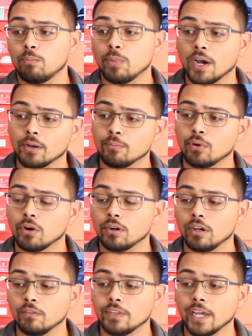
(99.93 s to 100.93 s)
bottom
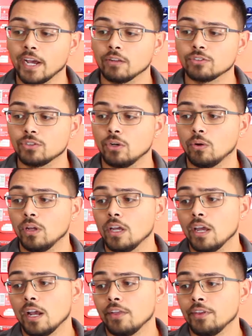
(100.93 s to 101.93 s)
part of the outsole,
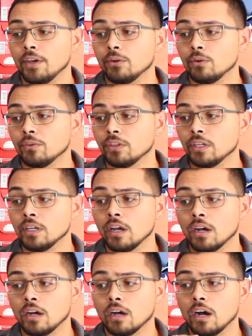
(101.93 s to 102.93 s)
and then on the
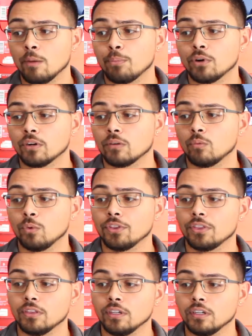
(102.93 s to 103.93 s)
upper
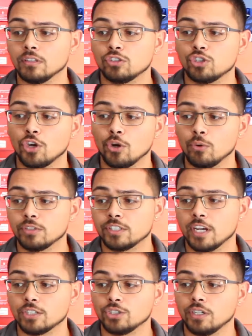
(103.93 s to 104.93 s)
with the toe
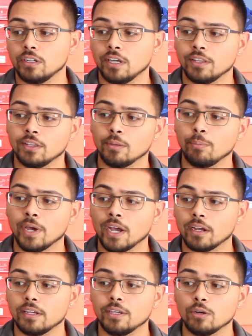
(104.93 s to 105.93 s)
section, and then the
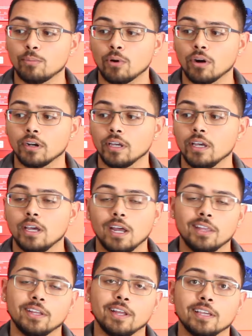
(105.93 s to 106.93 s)
back heel part,
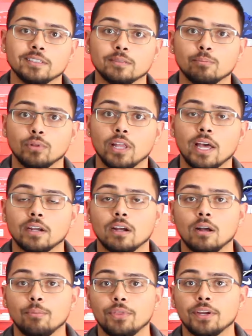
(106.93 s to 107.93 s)
and then has black
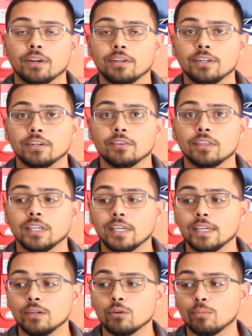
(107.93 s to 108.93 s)
up there near the
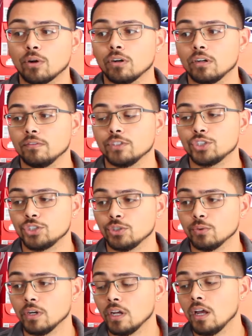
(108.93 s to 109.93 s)
heel part of the
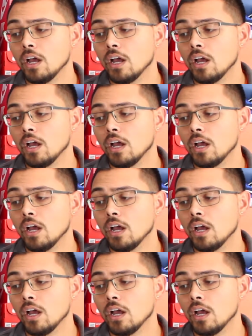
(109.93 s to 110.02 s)
shoe.